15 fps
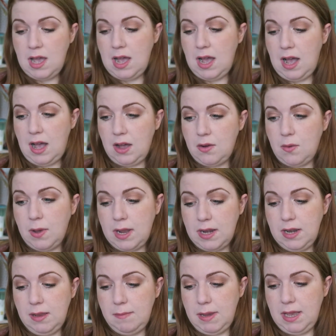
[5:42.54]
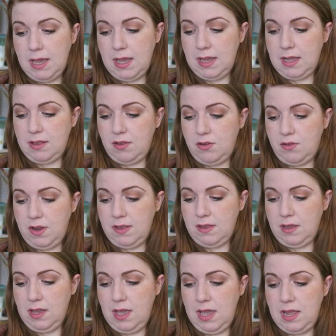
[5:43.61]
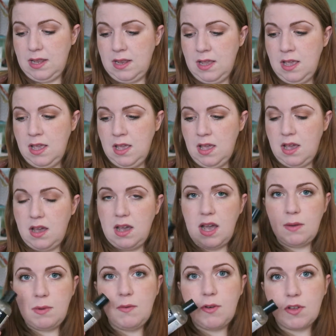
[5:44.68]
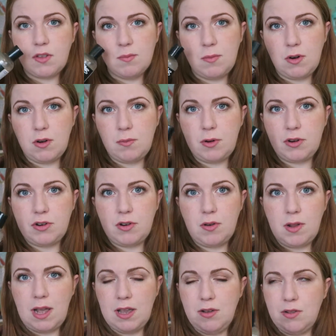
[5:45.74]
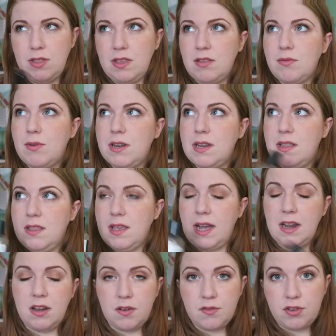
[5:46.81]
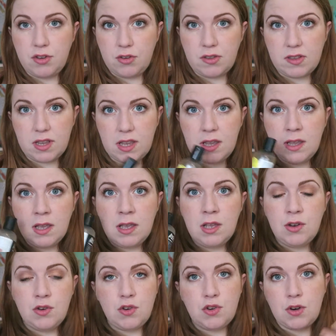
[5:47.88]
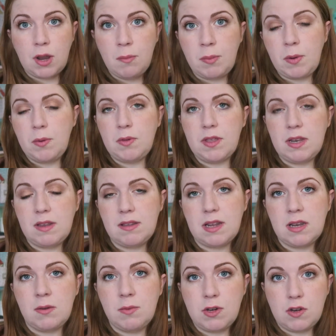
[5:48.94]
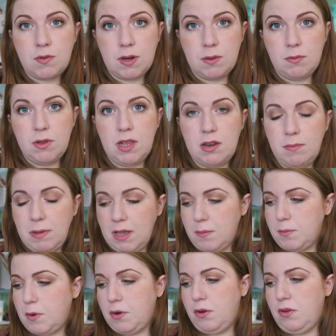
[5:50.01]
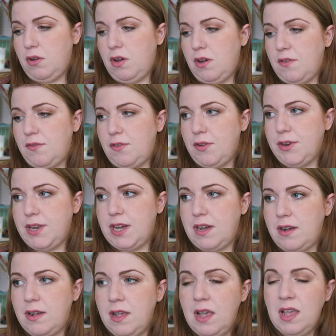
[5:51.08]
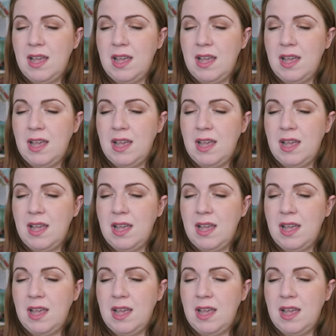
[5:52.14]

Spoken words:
how quickly my hair gets greasy again. I went for a smaller bottle, I got this one and the I Love Juicy to try both and decide which one I would get a bigger bottle of for now.